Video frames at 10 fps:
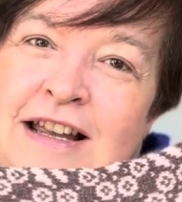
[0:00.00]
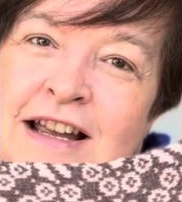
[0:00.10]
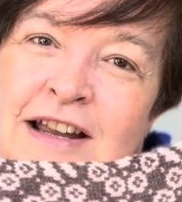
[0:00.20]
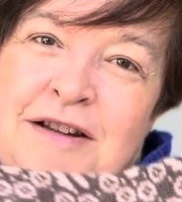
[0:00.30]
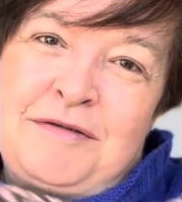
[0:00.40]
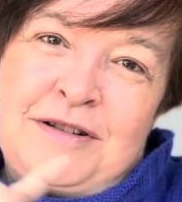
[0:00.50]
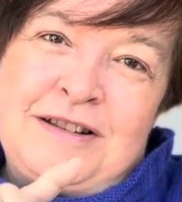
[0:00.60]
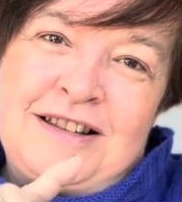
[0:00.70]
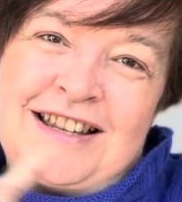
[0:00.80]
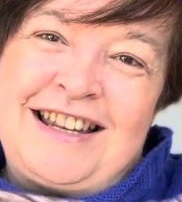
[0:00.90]

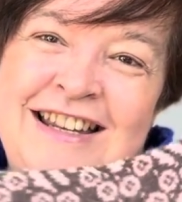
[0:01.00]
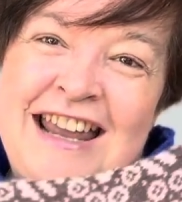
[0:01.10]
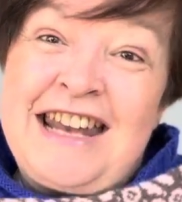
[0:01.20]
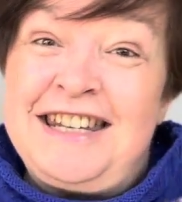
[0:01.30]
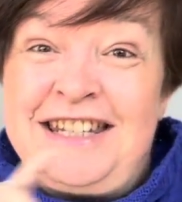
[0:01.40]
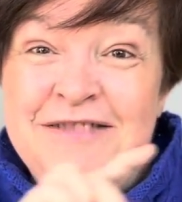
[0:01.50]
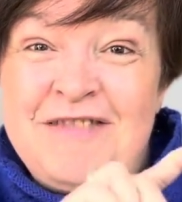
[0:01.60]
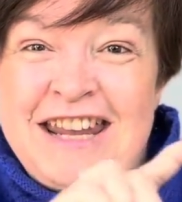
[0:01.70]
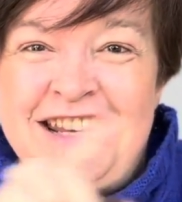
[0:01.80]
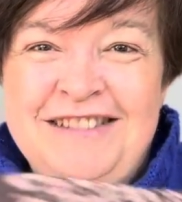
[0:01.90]
editing
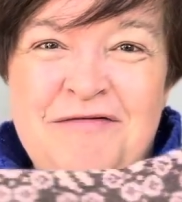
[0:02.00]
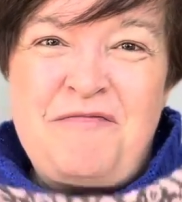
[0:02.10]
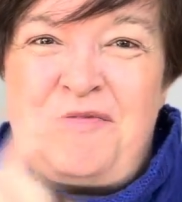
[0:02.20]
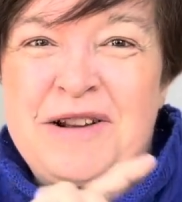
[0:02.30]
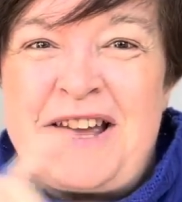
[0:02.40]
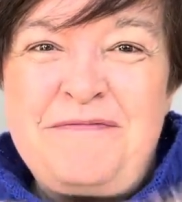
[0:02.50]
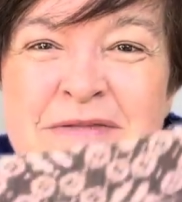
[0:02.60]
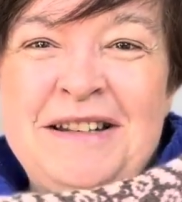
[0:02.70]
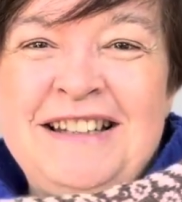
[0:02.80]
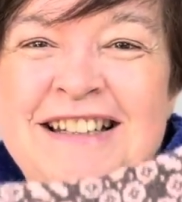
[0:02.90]
me put up
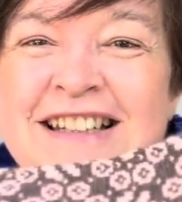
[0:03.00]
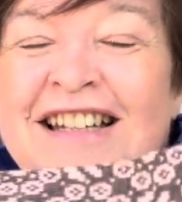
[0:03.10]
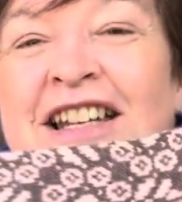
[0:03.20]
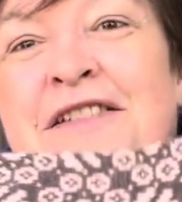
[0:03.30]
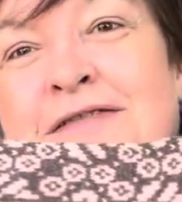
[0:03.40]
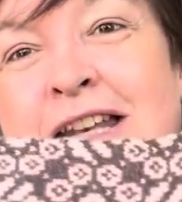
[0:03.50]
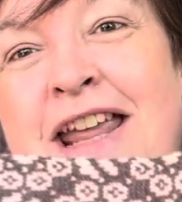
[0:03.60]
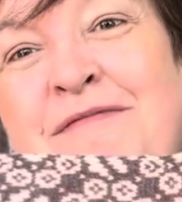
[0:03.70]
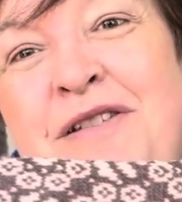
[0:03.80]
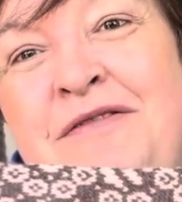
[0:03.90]
the
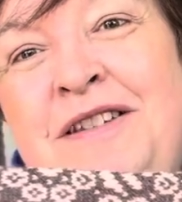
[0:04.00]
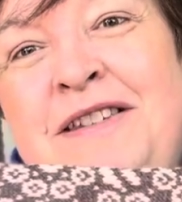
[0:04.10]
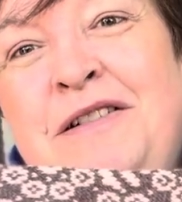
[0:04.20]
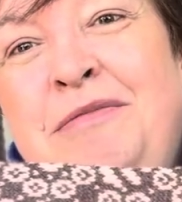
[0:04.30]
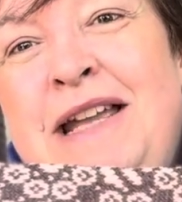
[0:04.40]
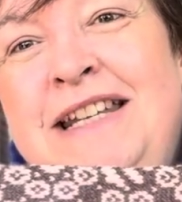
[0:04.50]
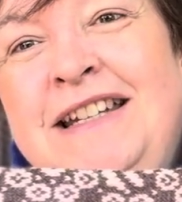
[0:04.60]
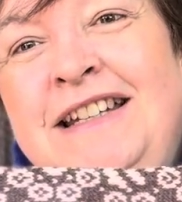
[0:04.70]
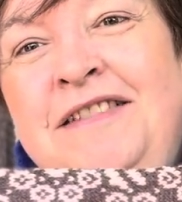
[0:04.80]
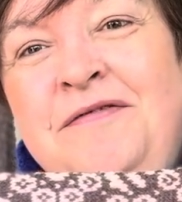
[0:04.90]
name of this sock pattern.